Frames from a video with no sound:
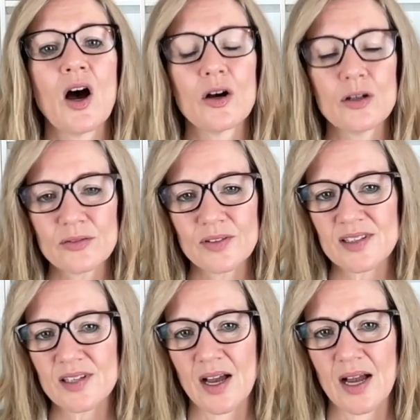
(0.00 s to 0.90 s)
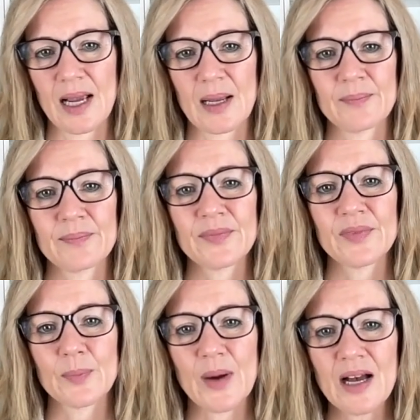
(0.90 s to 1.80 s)
over time,
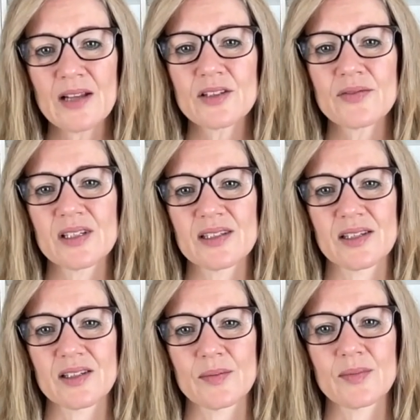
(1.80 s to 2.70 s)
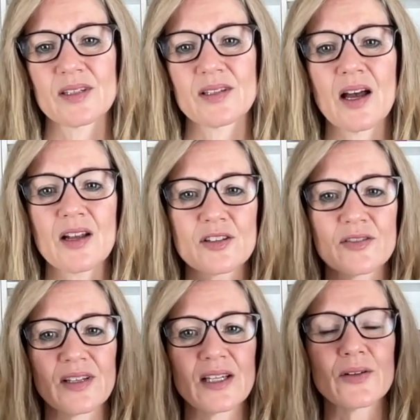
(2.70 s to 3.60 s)
the parts of the system start to
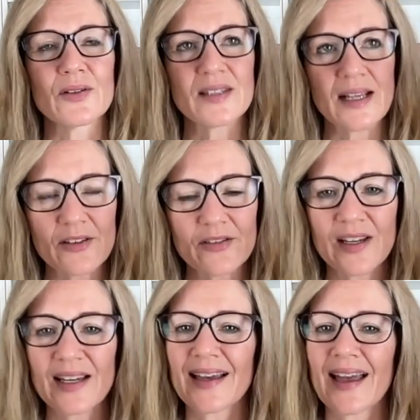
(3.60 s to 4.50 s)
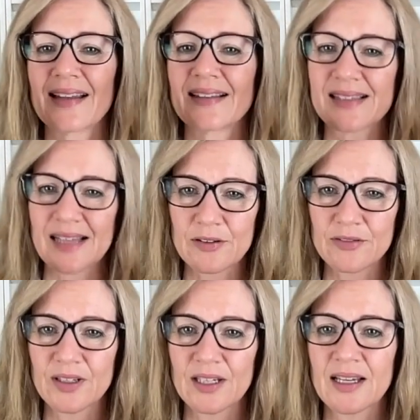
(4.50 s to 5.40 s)
feel safer and
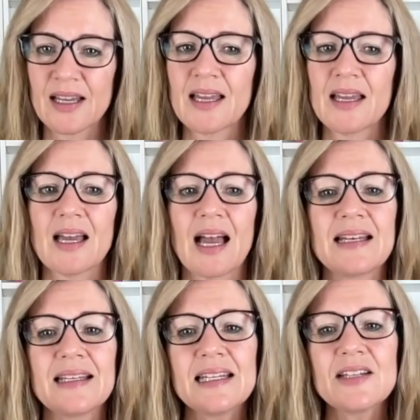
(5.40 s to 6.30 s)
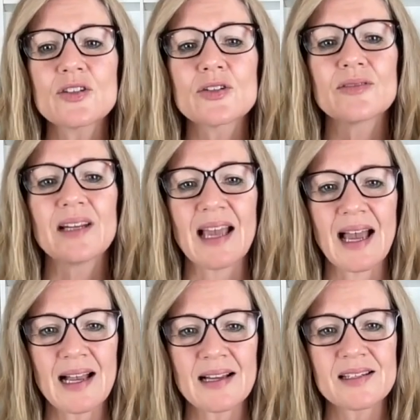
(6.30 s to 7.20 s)
safer and need to
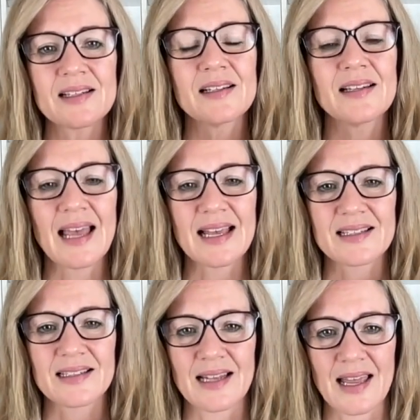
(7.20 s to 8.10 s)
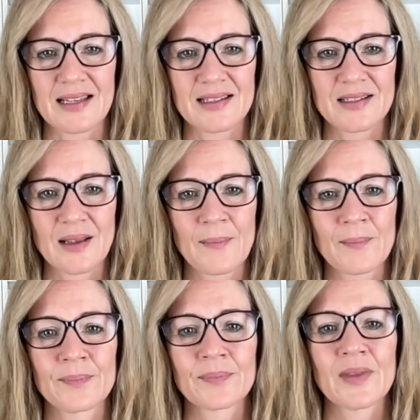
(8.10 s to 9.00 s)
react less and less.
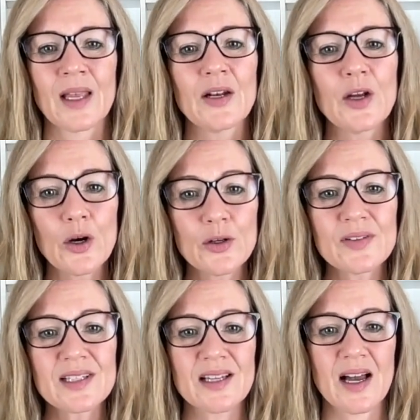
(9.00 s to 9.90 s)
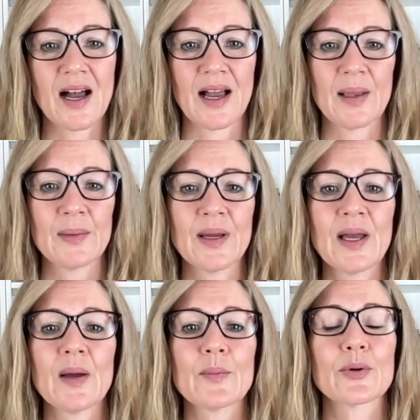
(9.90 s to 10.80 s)
And over time,
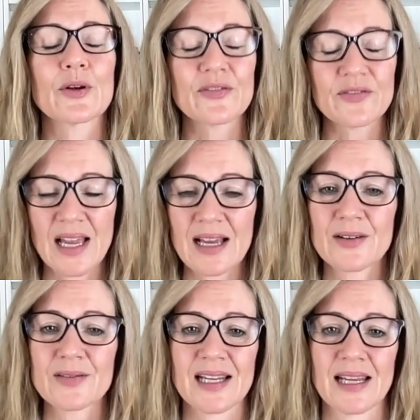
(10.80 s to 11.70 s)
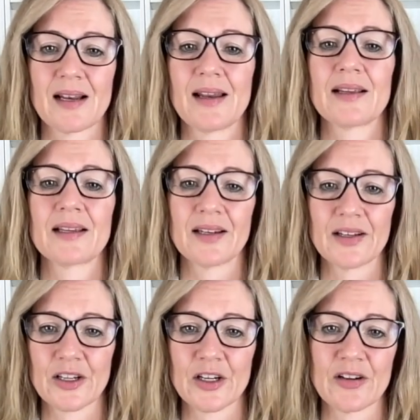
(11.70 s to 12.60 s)
profound healing can
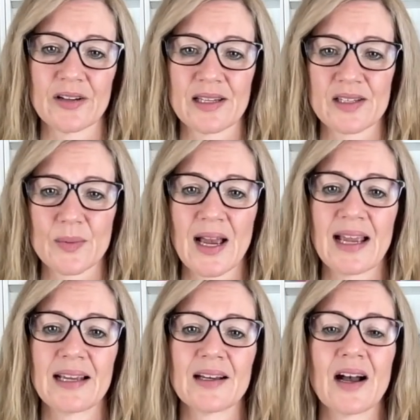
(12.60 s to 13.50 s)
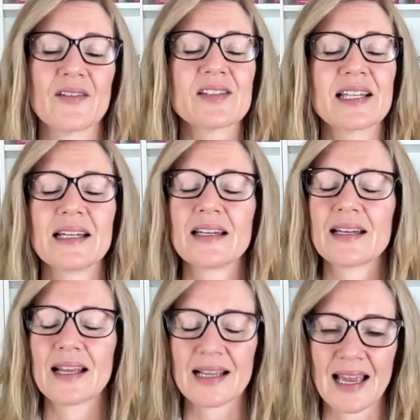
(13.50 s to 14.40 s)
occur in this way. I've seen
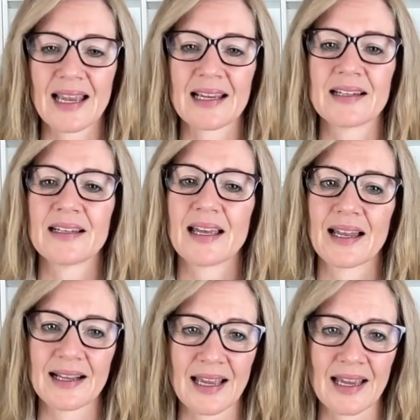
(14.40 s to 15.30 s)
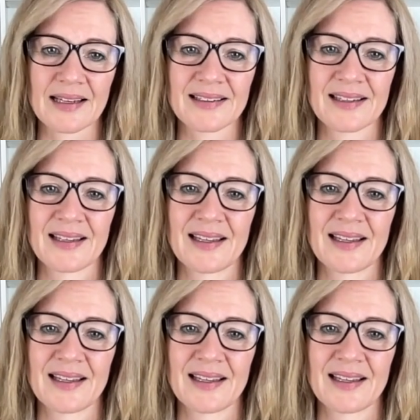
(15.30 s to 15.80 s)
it again and again.